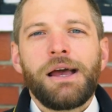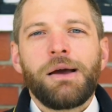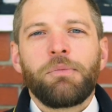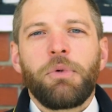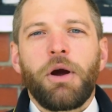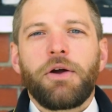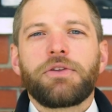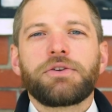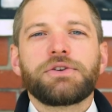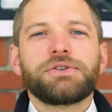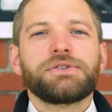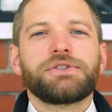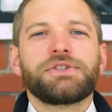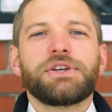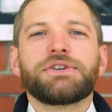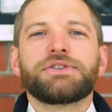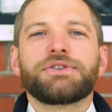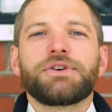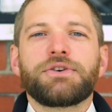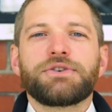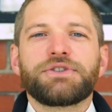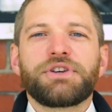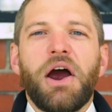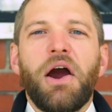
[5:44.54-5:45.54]
Brothers and
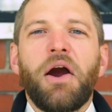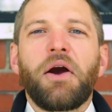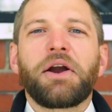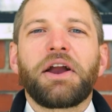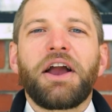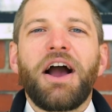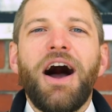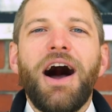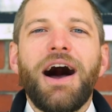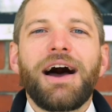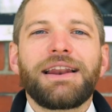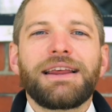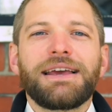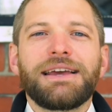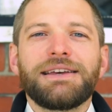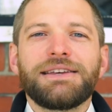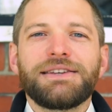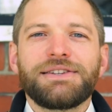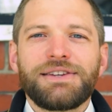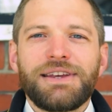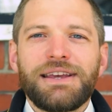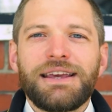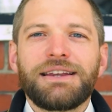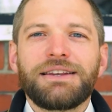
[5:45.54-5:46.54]
sisters, our God
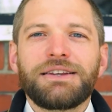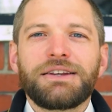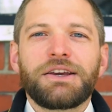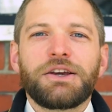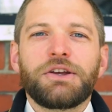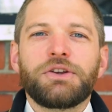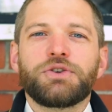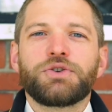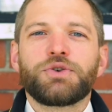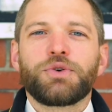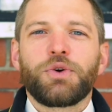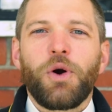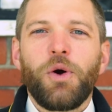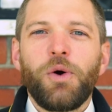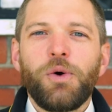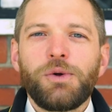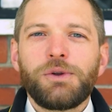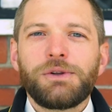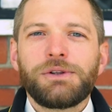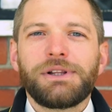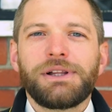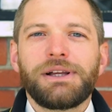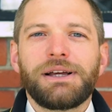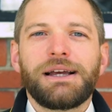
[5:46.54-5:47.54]
is in
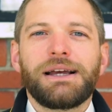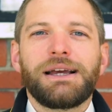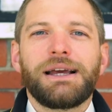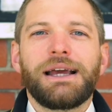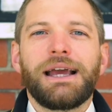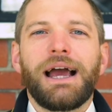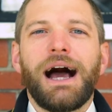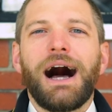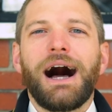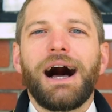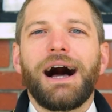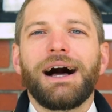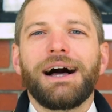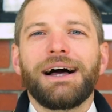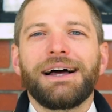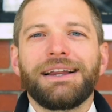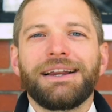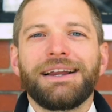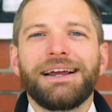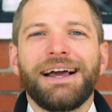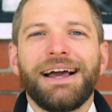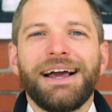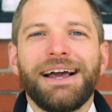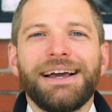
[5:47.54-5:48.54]
control,
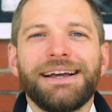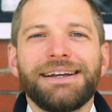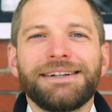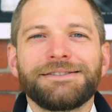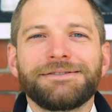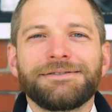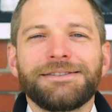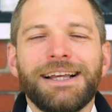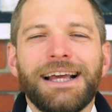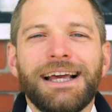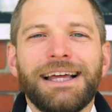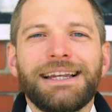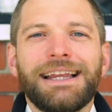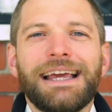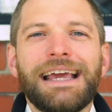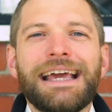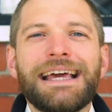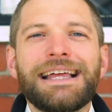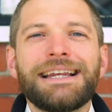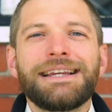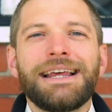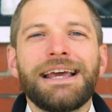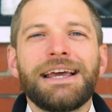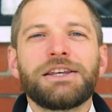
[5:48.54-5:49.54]
and
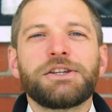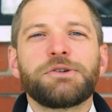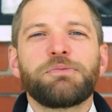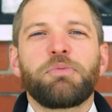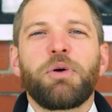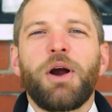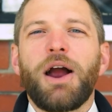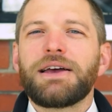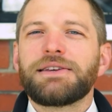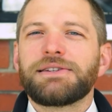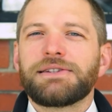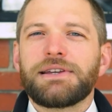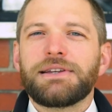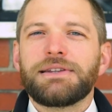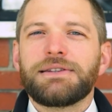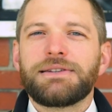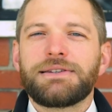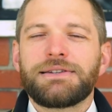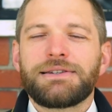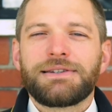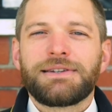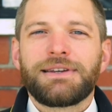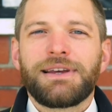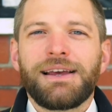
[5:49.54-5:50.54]
in His
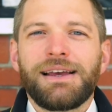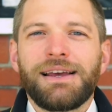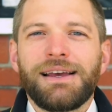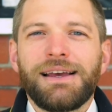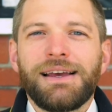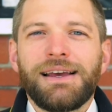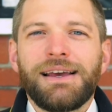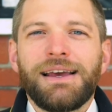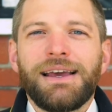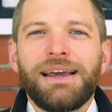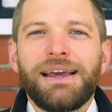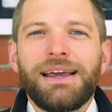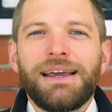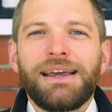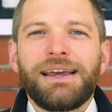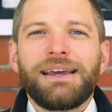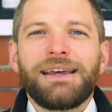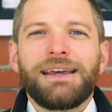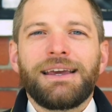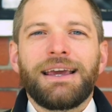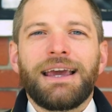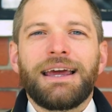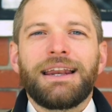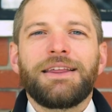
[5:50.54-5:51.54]
presence,
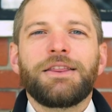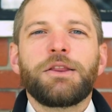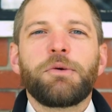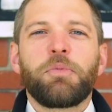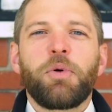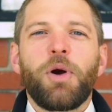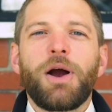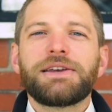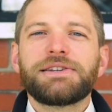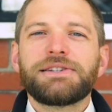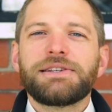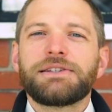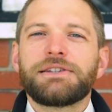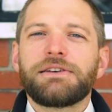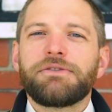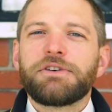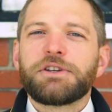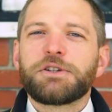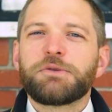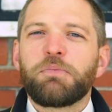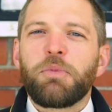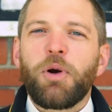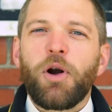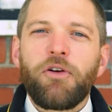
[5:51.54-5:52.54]
and in the presence of
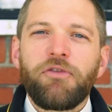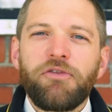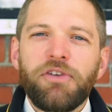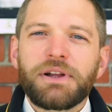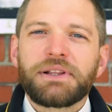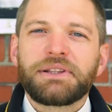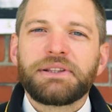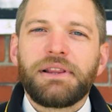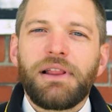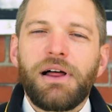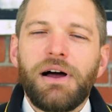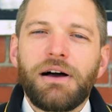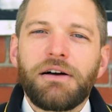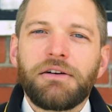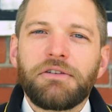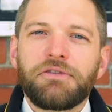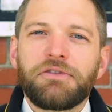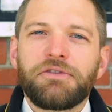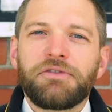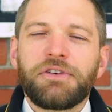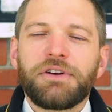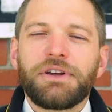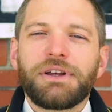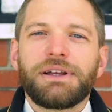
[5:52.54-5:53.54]
His perfect
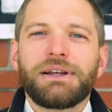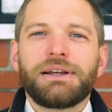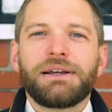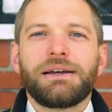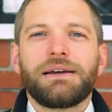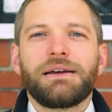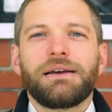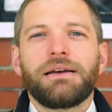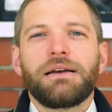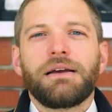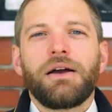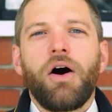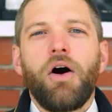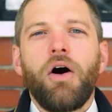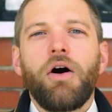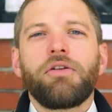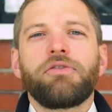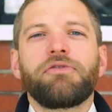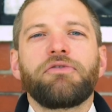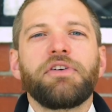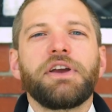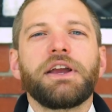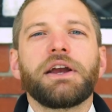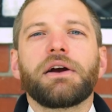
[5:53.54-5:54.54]
love, all
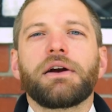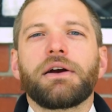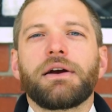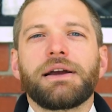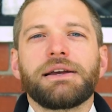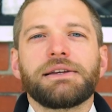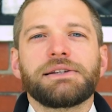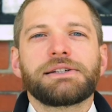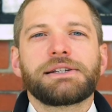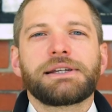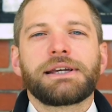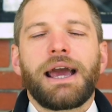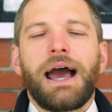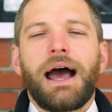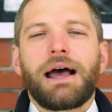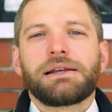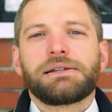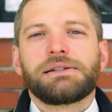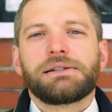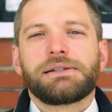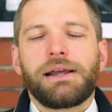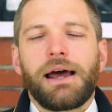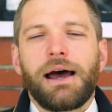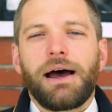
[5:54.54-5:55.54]
fear is
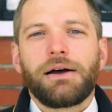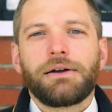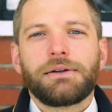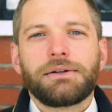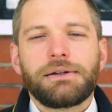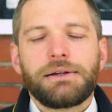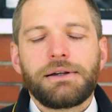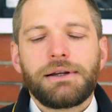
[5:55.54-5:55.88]
cast out.